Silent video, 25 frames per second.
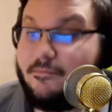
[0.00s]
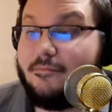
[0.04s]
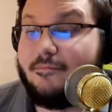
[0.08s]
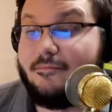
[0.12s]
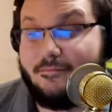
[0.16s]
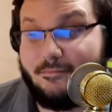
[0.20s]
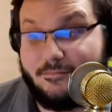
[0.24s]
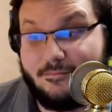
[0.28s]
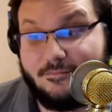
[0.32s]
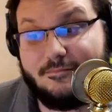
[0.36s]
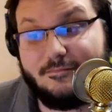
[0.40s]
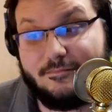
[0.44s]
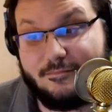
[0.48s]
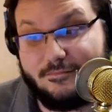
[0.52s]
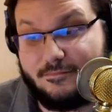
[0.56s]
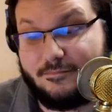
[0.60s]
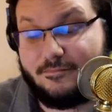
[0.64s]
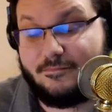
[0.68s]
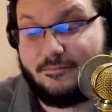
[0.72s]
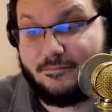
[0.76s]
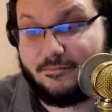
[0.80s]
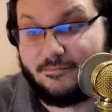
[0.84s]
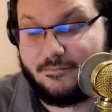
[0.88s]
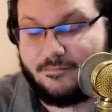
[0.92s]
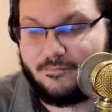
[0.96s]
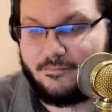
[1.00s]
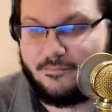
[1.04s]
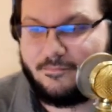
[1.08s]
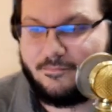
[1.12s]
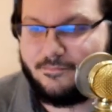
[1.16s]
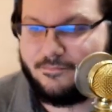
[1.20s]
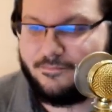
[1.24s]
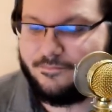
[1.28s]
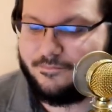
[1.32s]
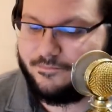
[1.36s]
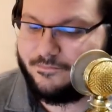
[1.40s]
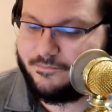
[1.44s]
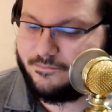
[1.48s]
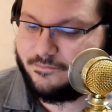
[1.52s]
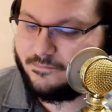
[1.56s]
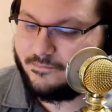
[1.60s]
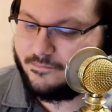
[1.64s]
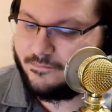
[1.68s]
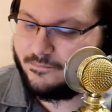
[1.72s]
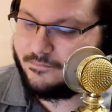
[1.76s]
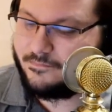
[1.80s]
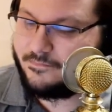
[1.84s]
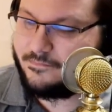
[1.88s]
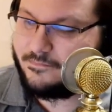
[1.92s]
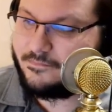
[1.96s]

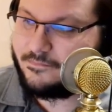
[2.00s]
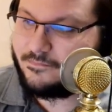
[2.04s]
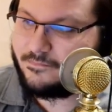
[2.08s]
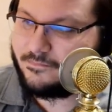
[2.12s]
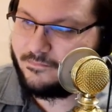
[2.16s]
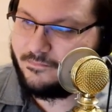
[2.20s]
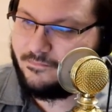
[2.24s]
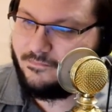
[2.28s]
The person shown says nothing.